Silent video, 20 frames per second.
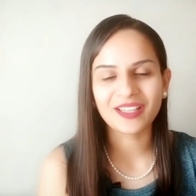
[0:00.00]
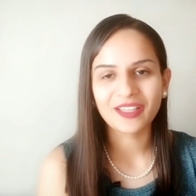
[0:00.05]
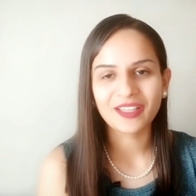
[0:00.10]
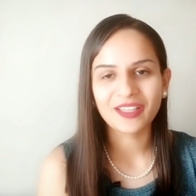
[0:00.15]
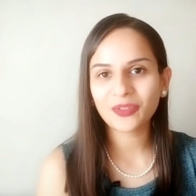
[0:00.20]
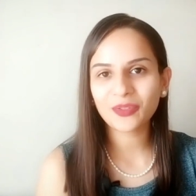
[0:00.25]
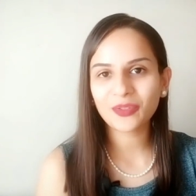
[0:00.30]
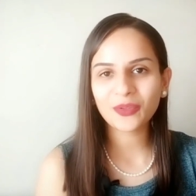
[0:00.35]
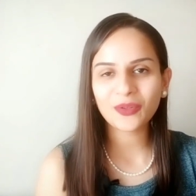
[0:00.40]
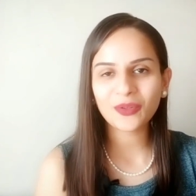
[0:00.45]
You
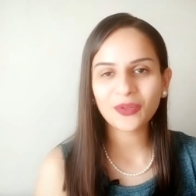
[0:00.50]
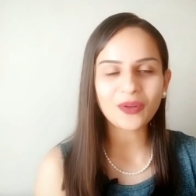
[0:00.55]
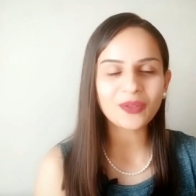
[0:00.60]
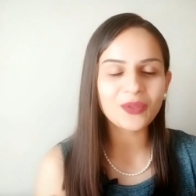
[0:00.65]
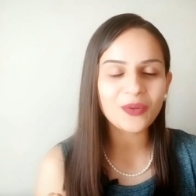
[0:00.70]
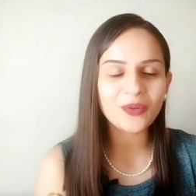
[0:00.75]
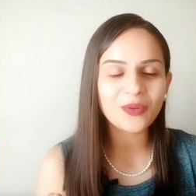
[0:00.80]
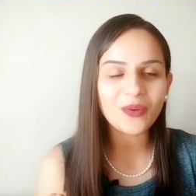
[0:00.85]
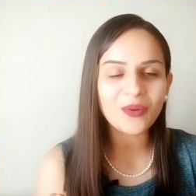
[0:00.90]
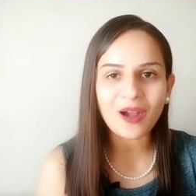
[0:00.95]
do not
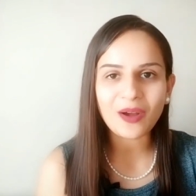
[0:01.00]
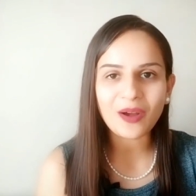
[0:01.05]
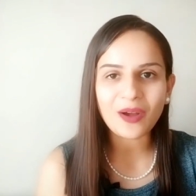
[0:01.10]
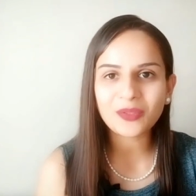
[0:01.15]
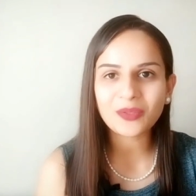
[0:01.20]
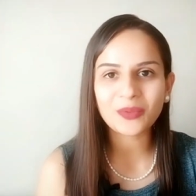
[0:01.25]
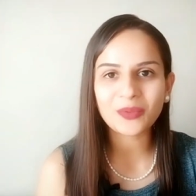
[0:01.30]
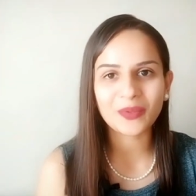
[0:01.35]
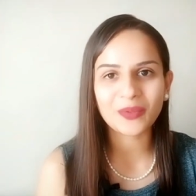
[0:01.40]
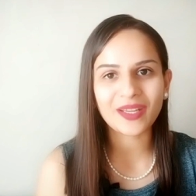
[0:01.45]
know how
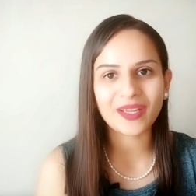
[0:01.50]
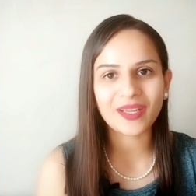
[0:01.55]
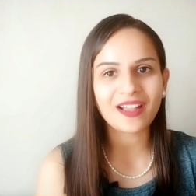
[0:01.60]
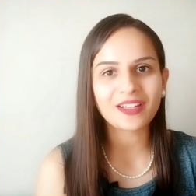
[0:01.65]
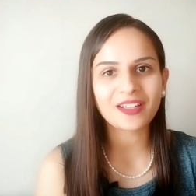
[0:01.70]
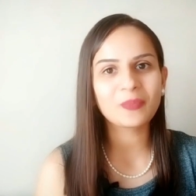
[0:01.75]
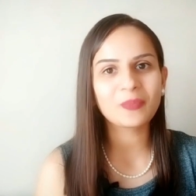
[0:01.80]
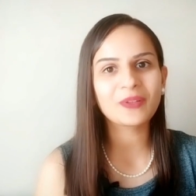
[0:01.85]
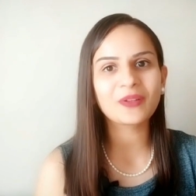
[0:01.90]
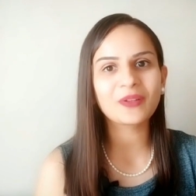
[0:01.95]
to react
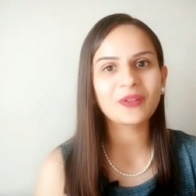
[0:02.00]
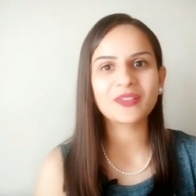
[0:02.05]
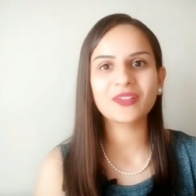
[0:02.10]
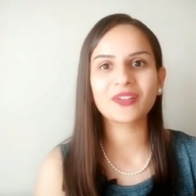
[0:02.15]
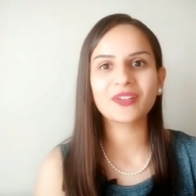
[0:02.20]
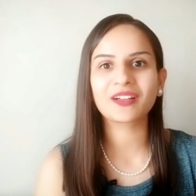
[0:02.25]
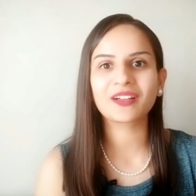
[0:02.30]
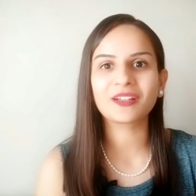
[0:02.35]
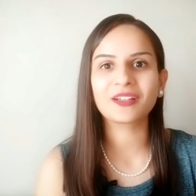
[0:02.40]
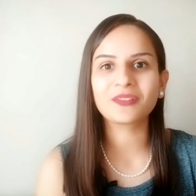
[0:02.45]
because you're
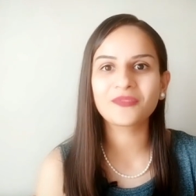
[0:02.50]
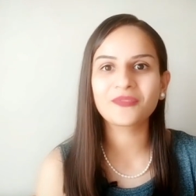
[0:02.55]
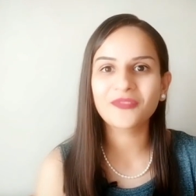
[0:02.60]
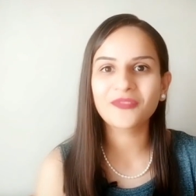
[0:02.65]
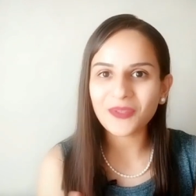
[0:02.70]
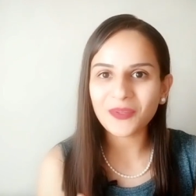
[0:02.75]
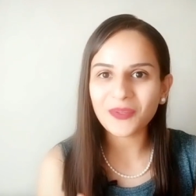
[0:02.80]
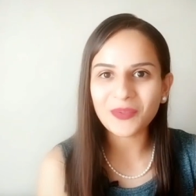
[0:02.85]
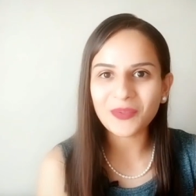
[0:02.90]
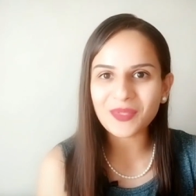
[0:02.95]

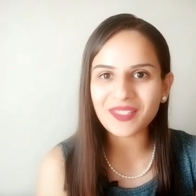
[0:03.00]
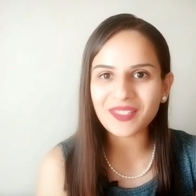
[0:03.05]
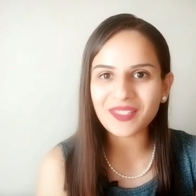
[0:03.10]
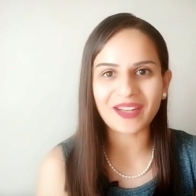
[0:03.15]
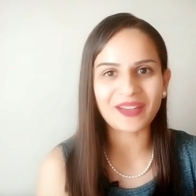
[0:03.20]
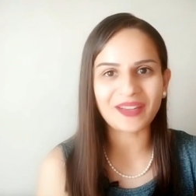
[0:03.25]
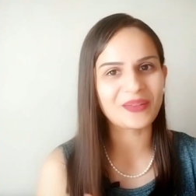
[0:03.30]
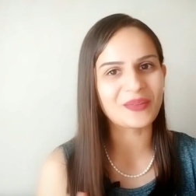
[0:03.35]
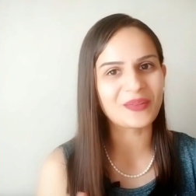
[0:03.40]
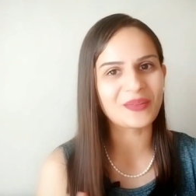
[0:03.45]
confused
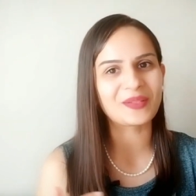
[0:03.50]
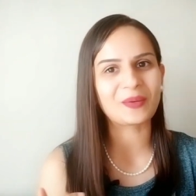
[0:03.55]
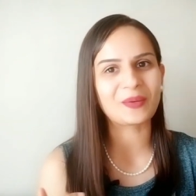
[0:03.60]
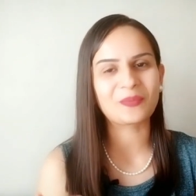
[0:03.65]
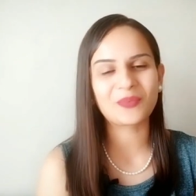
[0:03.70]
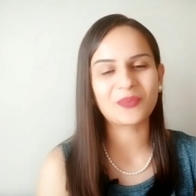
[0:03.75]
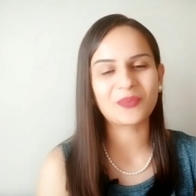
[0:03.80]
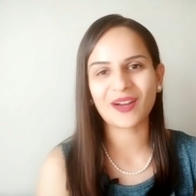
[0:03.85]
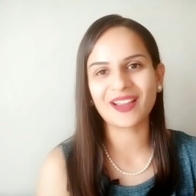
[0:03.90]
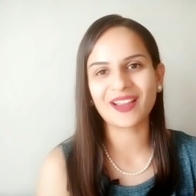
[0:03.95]
and you're
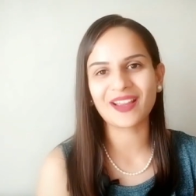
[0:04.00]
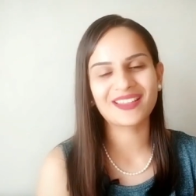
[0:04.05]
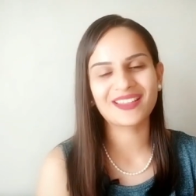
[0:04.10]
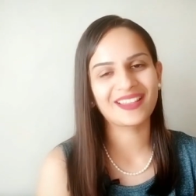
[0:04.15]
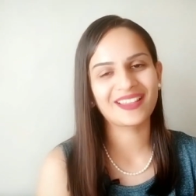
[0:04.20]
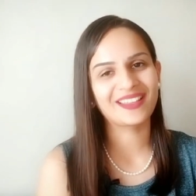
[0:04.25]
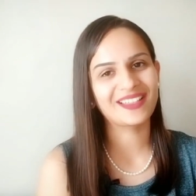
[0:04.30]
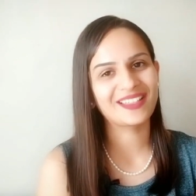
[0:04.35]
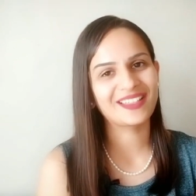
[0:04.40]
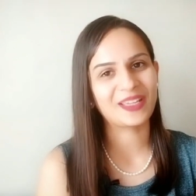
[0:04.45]
surprised at
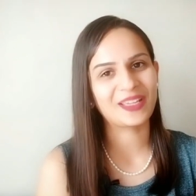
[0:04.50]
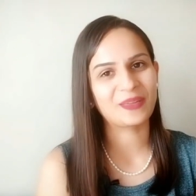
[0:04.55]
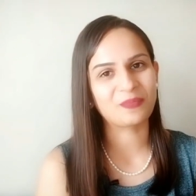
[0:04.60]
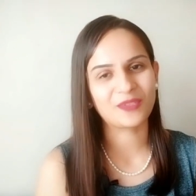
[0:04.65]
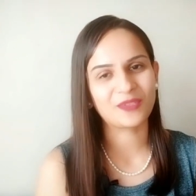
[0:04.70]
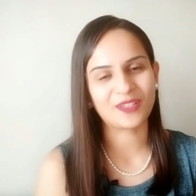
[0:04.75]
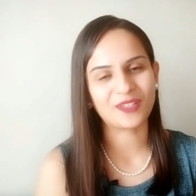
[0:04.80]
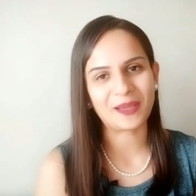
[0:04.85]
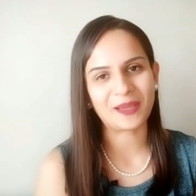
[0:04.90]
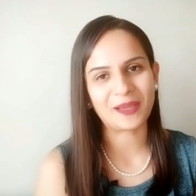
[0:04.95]
the same
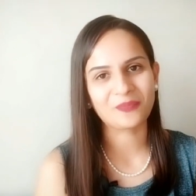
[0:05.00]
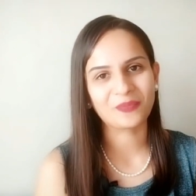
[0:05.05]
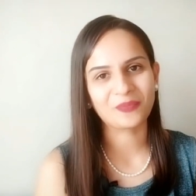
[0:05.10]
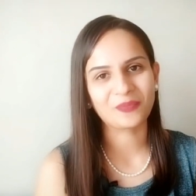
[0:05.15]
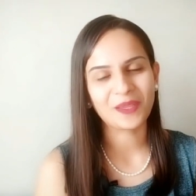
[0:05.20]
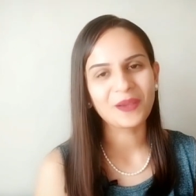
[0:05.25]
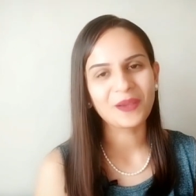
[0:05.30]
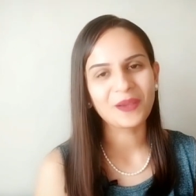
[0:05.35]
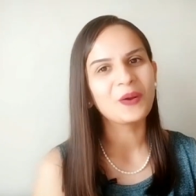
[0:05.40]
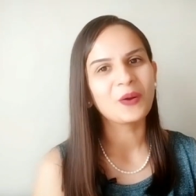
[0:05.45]
time.
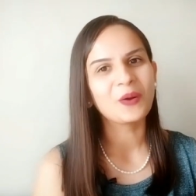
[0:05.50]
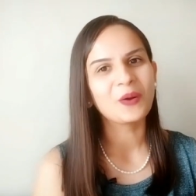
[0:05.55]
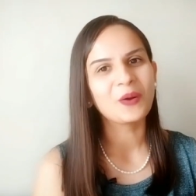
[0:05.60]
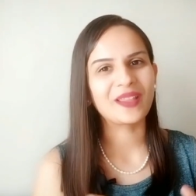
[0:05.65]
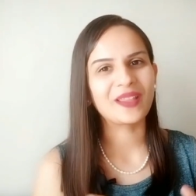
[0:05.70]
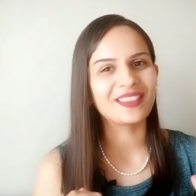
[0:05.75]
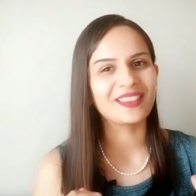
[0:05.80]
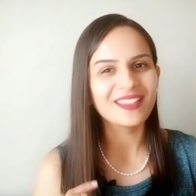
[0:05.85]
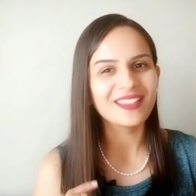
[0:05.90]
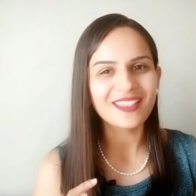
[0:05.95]

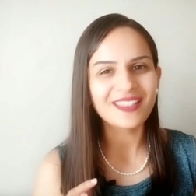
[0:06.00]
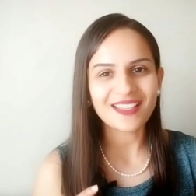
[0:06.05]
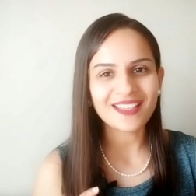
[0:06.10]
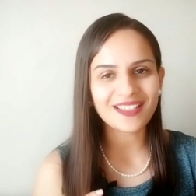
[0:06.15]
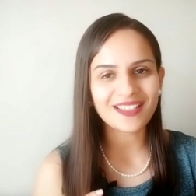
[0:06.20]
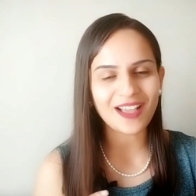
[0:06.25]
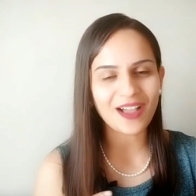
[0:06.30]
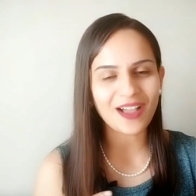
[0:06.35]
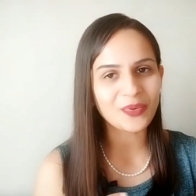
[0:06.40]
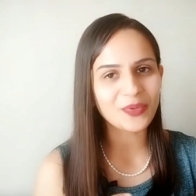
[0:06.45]
When this is
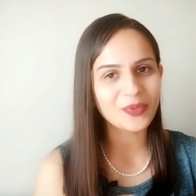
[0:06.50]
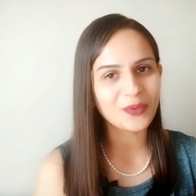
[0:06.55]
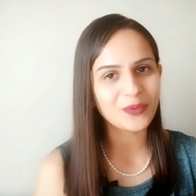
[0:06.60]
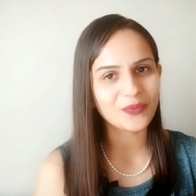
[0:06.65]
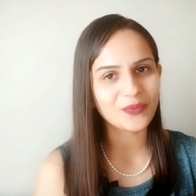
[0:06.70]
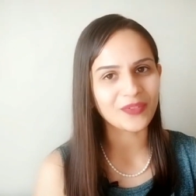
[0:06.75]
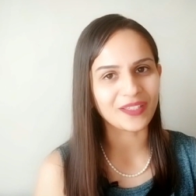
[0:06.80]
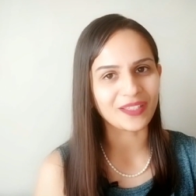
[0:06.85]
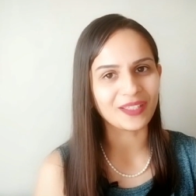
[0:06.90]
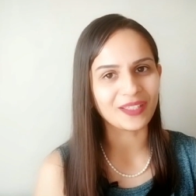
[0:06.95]
how you
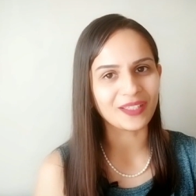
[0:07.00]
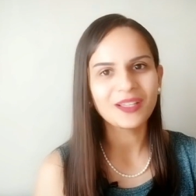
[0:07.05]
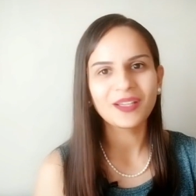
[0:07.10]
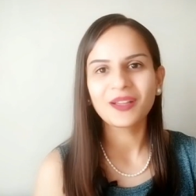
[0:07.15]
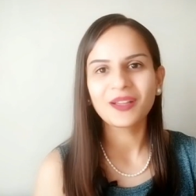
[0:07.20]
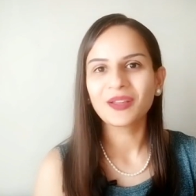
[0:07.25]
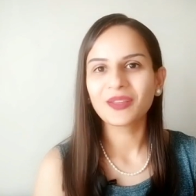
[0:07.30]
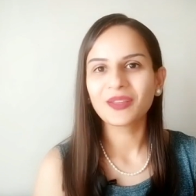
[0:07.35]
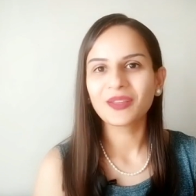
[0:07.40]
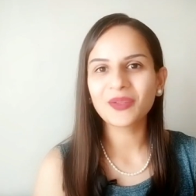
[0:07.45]
feel,
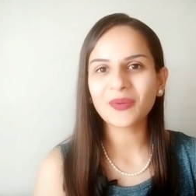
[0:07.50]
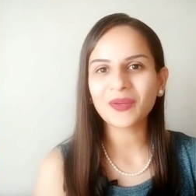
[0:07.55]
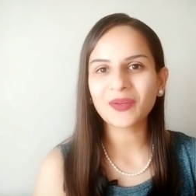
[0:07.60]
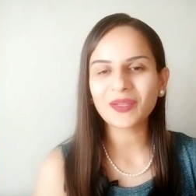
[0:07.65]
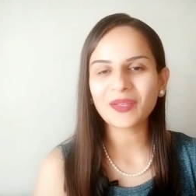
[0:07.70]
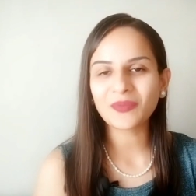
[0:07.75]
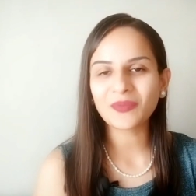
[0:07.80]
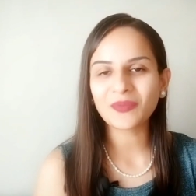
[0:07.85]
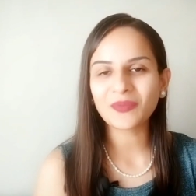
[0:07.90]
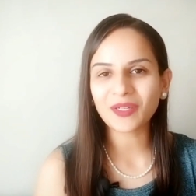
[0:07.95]

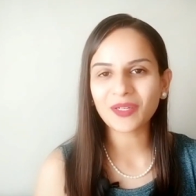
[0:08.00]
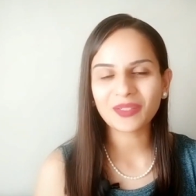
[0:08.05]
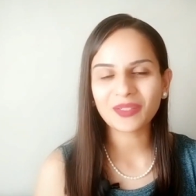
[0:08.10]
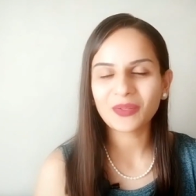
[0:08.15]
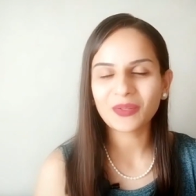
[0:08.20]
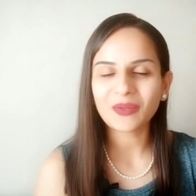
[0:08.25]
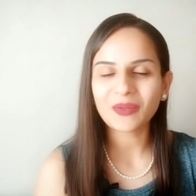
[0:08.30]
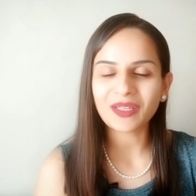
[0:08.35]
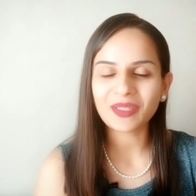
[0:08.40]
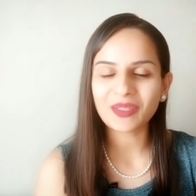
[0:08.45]
you
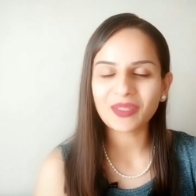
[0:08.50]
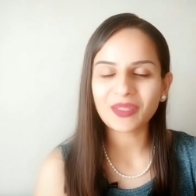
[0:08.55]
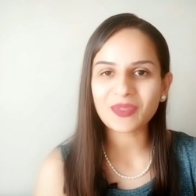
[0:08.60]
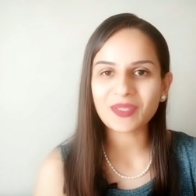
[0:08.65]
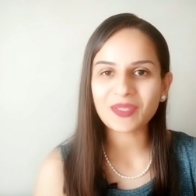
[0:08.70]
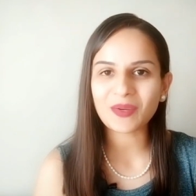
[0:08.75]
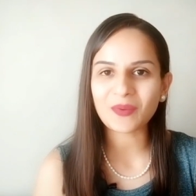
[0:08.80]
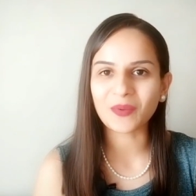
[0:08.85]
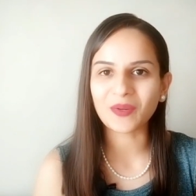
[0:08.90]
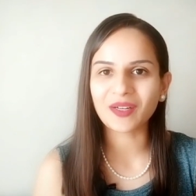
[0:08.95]
can use
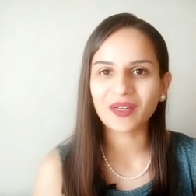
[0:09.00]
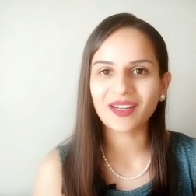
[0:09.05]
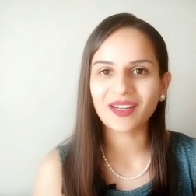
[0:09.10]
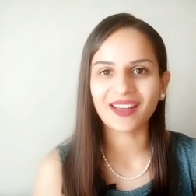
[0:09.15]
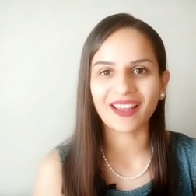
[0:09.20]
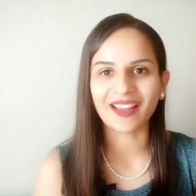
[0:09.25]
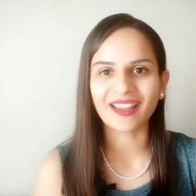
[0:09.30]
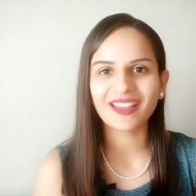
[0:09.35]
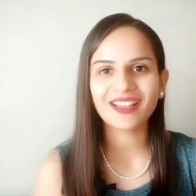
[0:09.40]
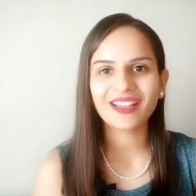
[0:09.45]
a word
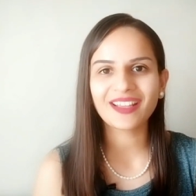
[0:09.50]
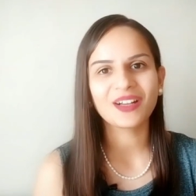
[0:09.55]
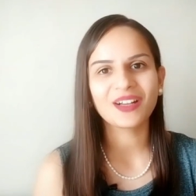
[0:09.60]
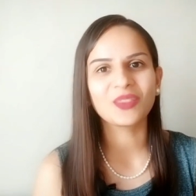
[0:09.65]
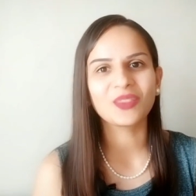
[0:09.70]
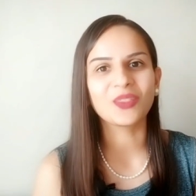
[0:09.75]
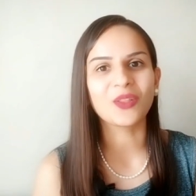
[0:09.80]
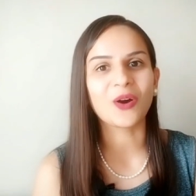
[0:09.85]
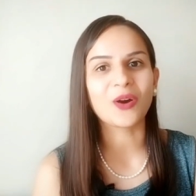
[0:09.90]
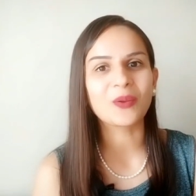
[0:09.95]
like
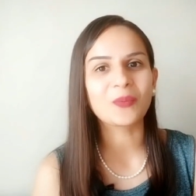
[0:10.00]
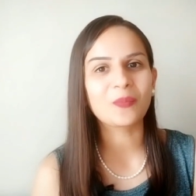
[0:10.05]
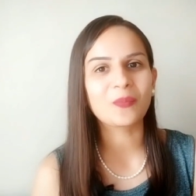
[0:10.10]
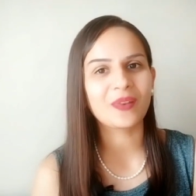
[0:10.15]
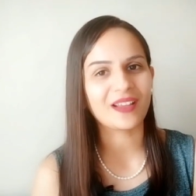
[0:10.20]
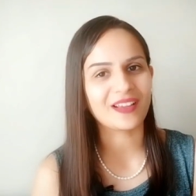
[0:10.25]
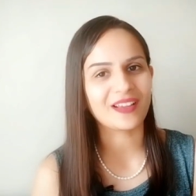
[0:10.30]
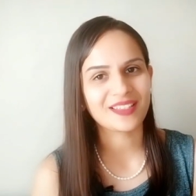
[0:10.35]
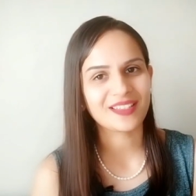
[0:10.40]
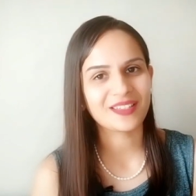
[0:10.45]

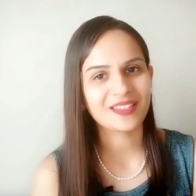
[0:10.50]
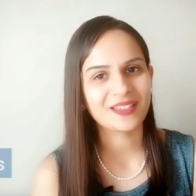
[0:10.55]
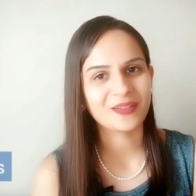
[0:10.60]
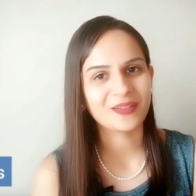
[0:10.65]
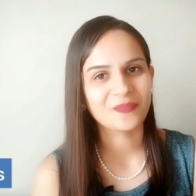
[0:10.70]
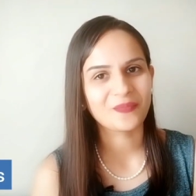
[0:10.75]
nonplussed.